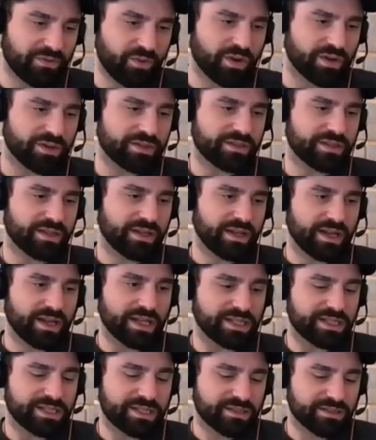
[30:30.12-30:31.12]
course,
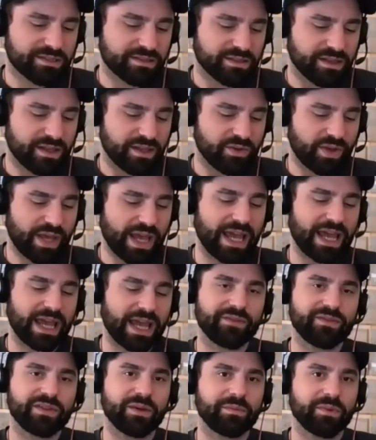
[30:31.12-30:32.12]
it's you can't
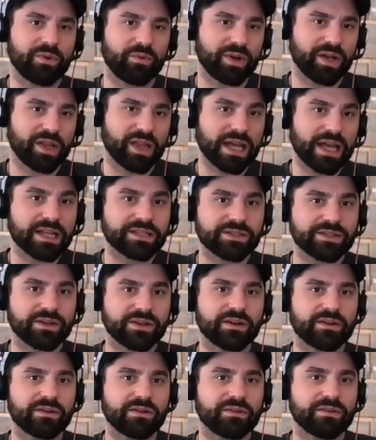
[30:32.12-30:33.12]
give them a real
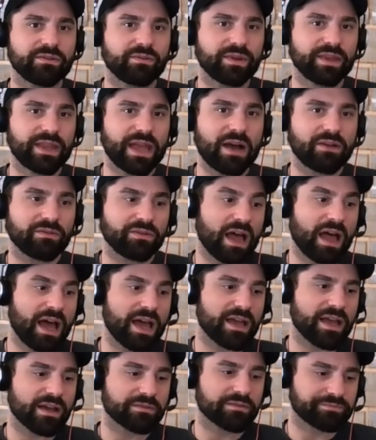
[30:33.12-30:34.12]
answer without
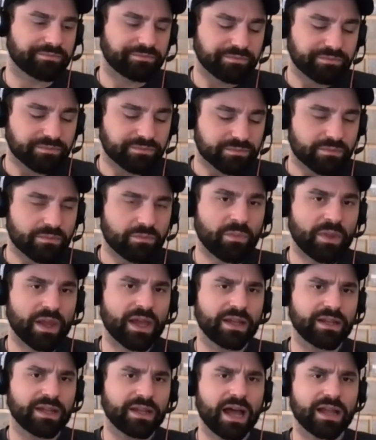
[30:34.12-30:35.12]
lying
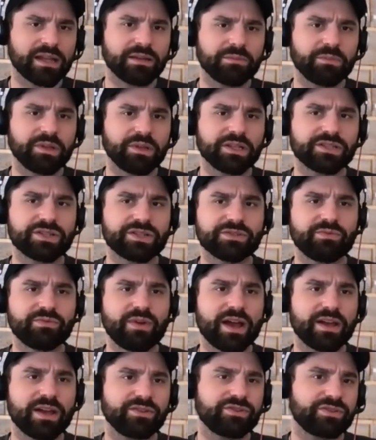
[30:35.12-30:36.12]
not in a malicious
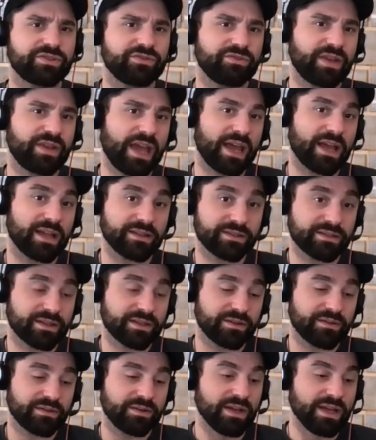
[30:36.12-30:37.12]
way just you can't it's
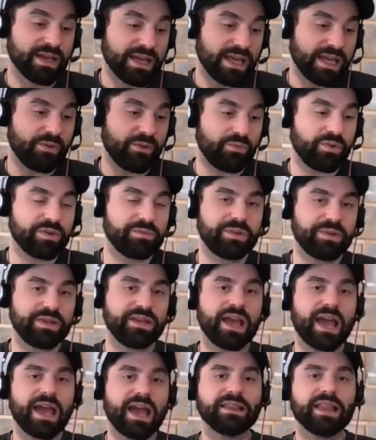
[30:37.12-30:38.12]
gonna it would
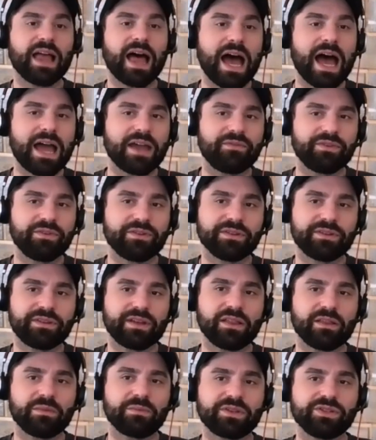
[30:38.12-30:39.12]
be a lie for you to
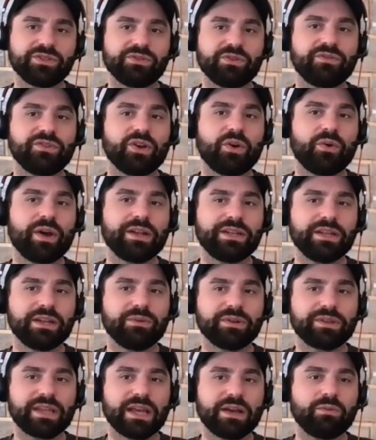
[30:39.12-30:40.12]
tell them because you have no idea
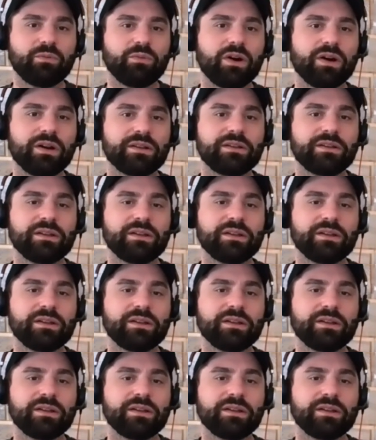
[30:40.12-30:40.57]
what they want